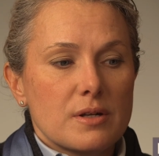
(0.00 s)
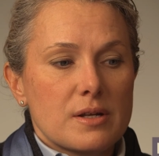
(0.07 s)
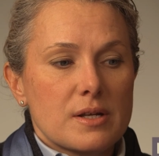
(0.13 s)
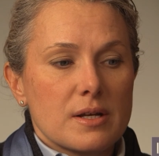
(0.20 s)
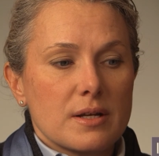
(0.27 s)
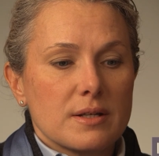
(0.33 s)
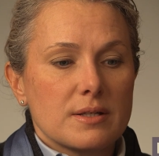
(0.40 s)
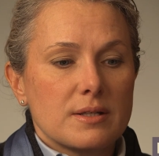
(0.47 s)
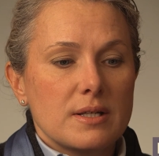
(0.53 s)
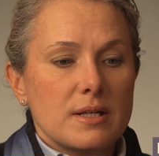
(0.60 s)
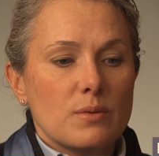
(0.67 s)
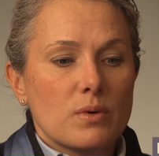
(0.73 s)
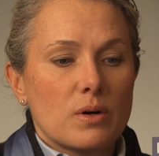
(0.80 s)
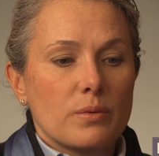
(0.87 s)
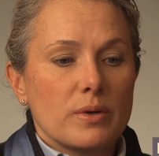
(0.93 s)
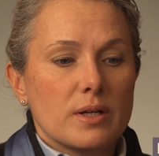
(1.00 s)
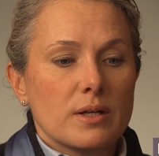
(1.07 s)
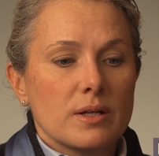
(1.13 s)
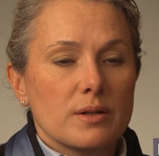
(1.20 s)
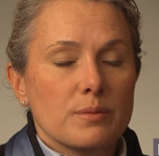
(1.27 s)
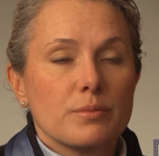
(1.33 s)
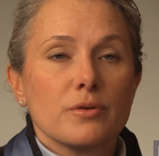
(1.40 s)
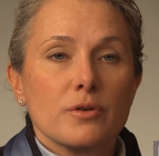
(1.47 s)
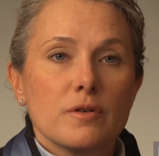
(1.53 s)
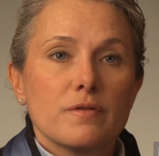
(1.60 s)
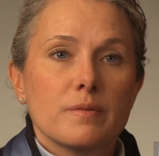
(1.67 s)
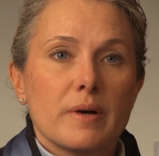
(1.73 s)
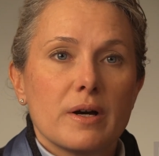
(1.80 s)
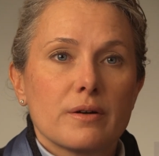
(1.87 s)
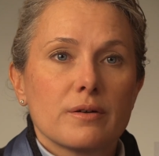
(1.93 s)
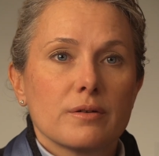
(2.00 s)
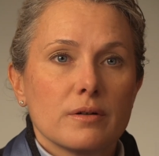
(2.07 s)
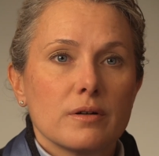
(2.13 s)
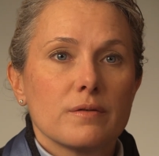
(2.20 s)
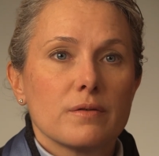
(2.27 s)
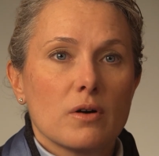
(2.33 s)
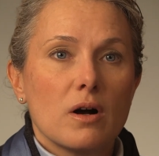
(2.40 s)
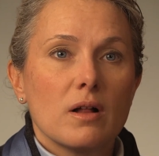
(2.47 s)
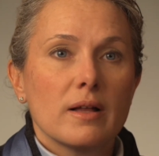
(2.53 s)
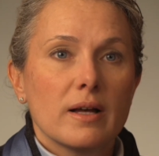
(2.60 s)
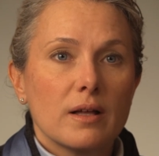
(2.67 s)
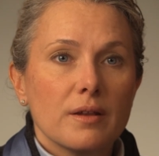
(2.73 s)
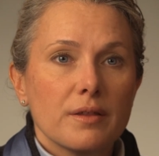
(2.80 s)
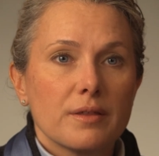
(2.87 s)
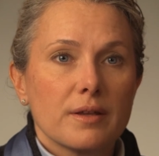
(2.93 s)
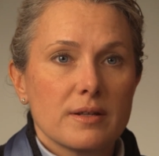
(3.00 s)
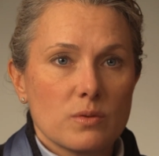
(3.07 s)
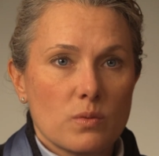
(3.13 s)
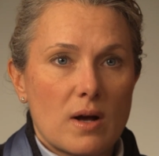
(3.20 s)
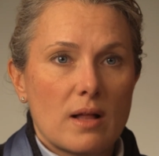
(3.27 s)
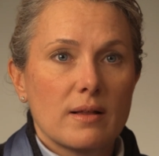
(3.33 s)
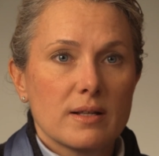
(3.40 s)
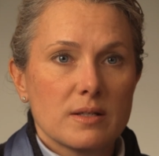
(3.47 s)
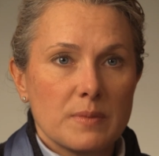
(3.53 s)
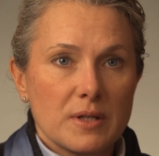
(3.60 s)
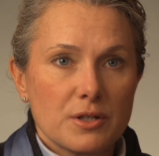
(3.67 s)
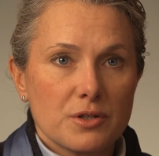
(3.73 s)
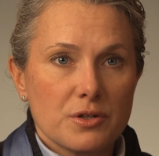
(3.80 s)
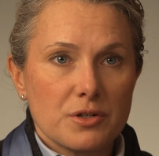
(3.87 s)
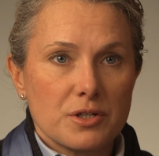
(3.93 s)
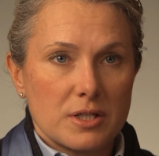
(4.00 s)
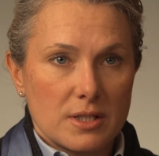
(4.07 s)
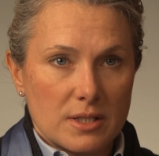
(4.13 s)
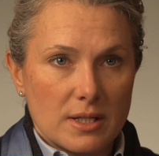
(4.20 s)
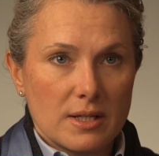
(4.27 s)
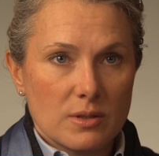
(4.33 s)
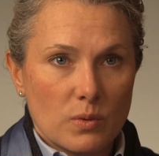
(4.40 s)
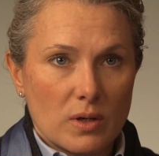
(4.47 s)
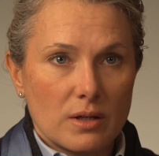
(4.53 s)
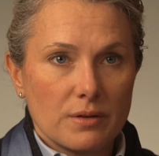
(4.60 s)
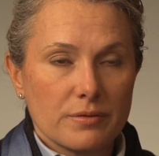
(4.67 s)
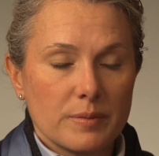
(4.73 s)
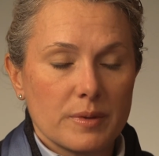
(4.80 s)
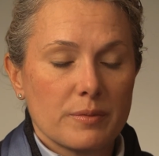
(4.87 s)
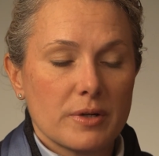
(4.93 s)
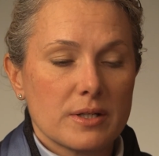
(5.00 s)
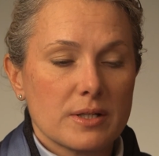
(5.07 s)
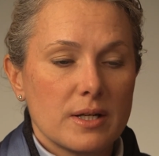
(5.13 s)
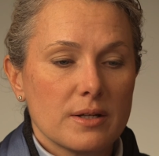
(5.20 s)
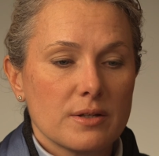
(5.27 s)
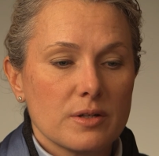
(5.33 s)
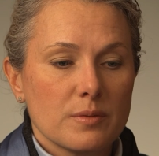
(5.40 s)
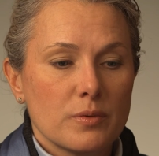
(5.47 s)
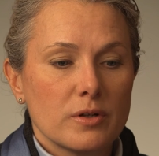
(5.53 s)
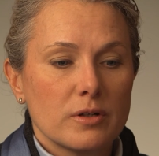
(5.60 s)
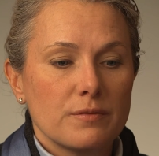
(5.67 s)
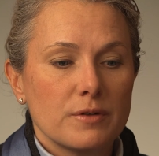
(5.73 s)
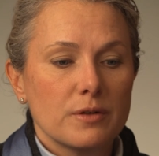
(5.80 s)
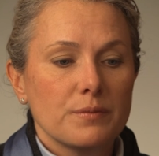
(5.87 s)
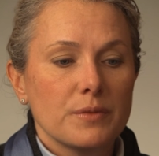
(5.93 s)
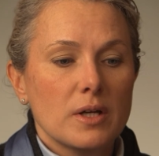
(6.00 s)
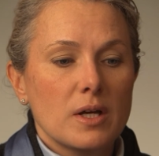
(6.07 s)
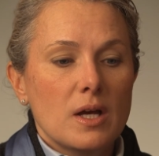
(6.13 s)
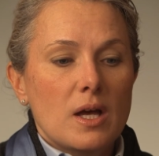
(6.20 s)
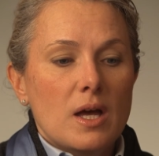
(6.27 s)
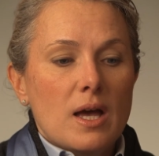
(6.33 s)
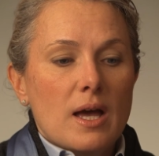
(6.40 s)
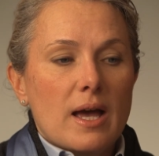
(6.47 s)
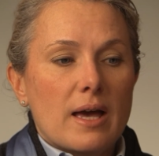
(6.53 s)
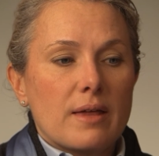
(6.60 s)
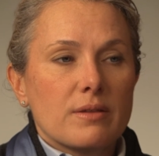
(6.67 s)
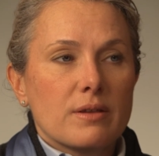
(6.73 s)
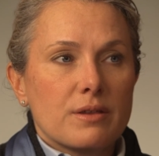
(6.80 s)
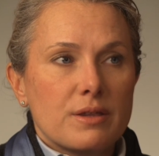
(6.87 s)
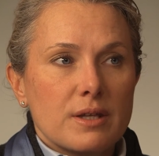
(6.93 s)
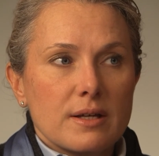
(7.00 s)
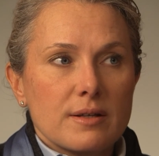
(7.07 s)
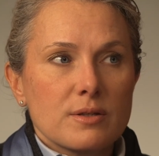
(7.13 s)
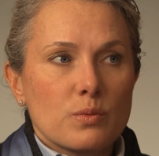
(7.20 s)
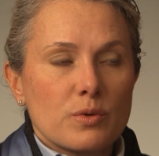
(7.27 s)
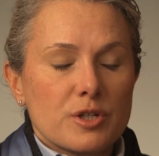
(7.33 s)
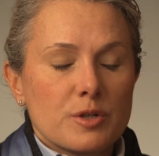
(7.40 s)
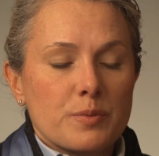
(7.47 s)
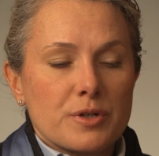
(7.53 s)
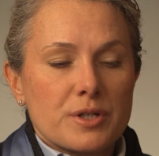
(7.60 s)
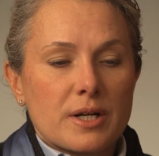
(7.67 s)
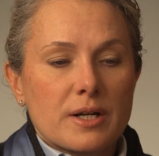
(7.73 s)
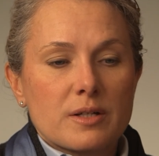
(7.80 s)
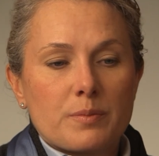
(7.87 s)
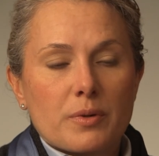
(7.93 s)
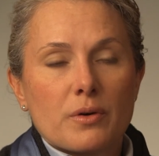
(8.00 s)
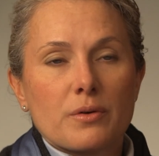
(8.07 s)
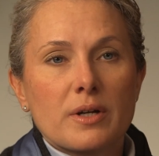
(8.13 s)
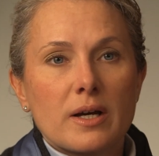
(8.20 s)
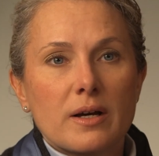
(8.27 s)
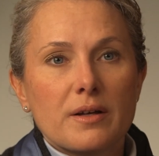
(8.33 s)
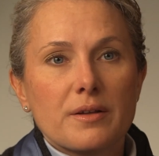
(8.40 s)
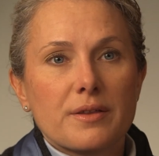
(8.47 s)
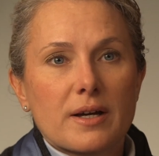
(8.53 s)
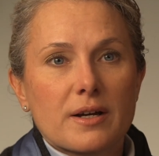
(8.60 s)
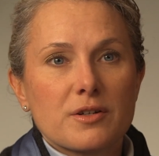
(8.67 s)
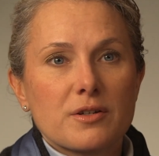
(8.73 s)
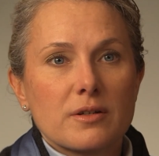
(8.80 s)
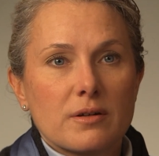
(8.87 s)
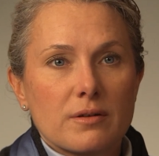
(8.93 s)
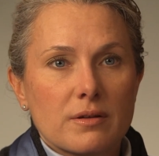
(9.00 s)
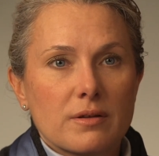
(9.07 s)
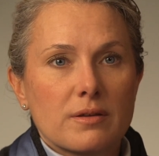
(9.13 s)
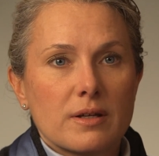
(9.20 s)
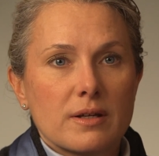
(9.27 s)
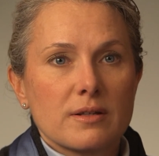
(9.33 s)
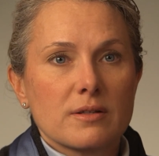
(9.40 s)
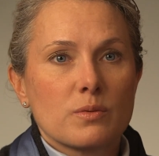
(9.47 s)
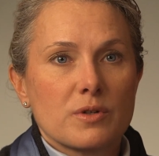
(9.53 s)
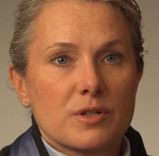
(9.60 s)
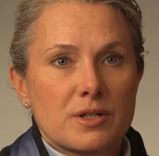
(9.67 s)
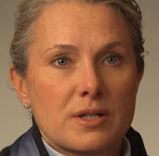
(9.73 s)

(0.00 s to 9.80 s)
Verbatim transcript: to see what we can improve about her overall health, as well as make sure she stays well from the breast cancer point of view. And the things which protect bone health actually are the things which